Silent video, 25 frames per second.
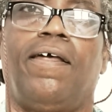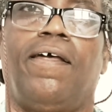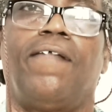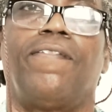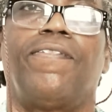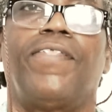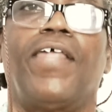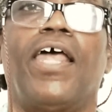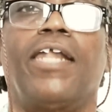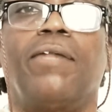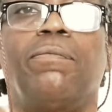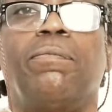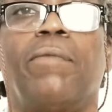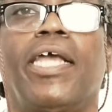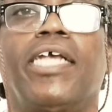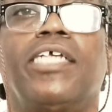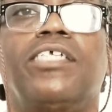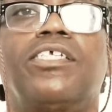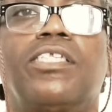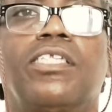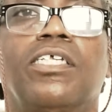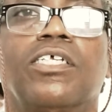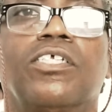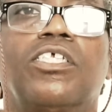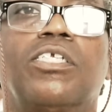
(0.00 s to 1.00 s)
that makes
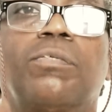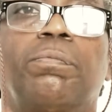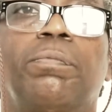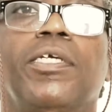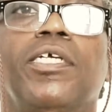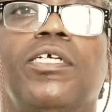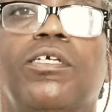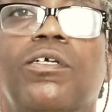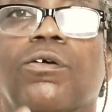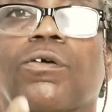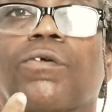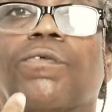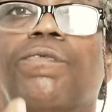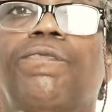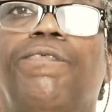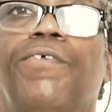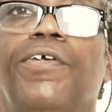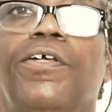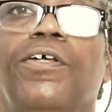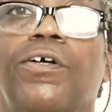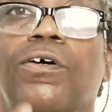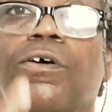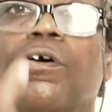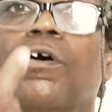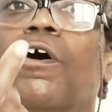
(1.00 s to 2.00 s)
the speaker
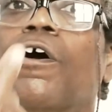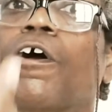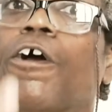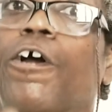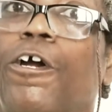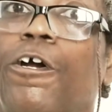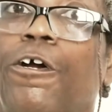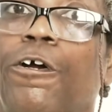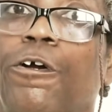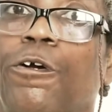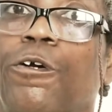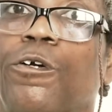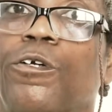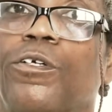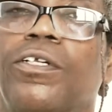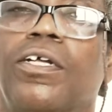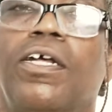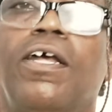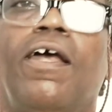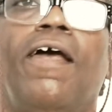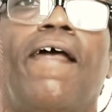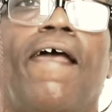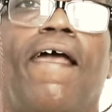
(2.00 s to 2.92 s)
feel heard